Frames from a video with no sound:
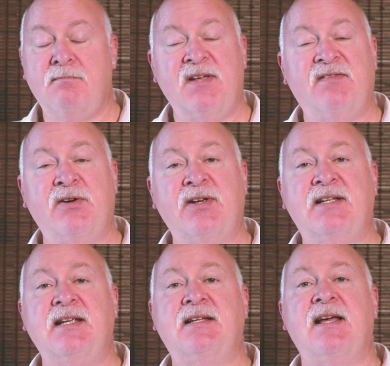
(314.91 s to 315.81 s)
Be very
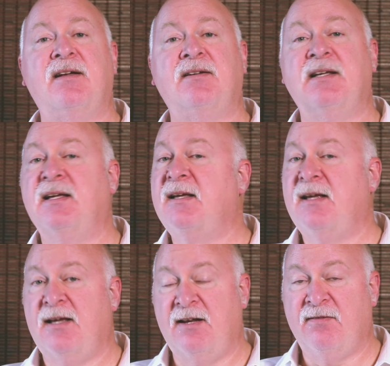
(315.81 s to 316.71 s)
detailed
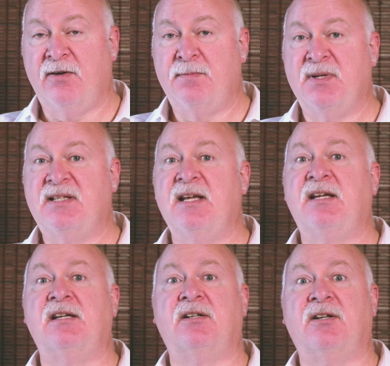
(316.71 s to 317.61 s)
and very
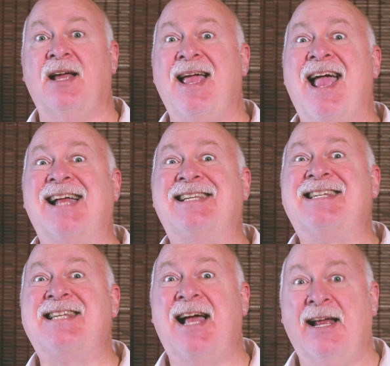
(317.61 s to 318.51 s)
particular, and
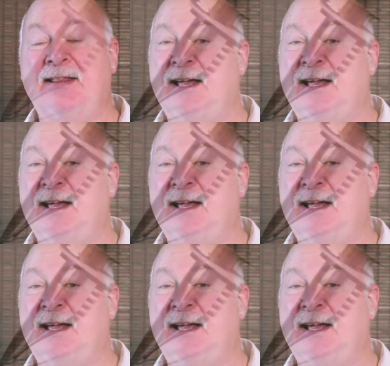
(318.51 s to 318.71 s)
sign